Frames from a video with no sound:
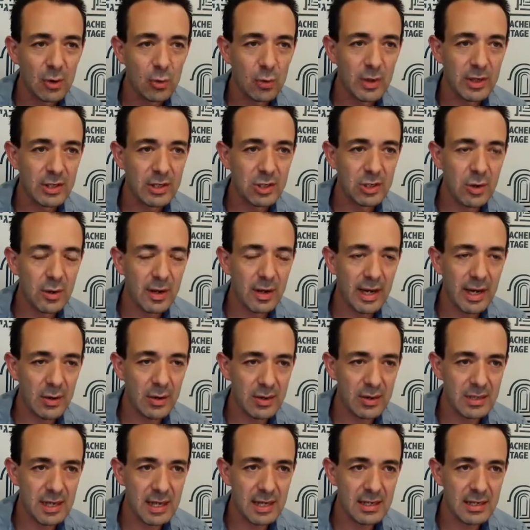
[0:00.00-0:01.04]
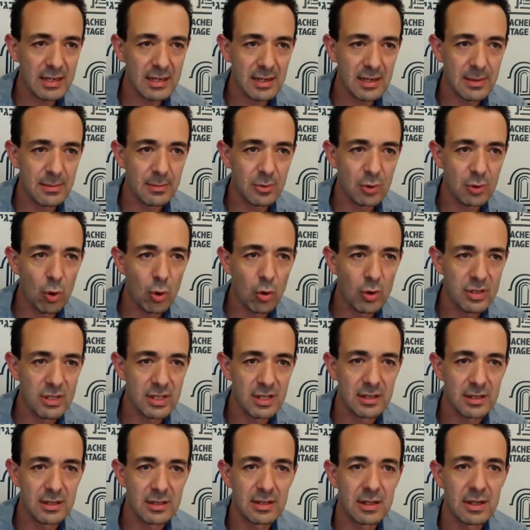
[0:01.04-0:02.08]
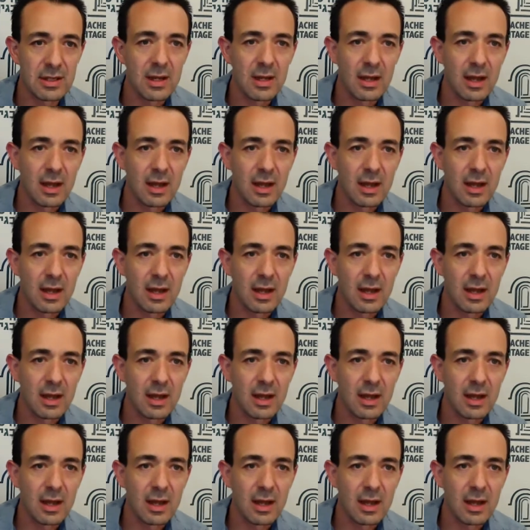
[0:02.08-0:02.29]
We're doing here at the center some courses